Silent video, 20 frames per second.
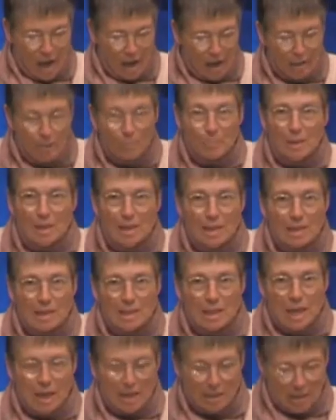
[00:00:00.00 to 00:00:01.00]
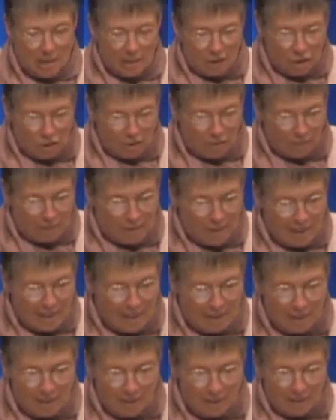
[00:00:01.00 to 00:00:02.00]
and the politicization of
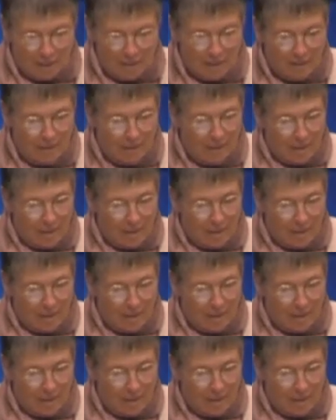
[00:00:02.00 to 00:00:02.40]
medicine,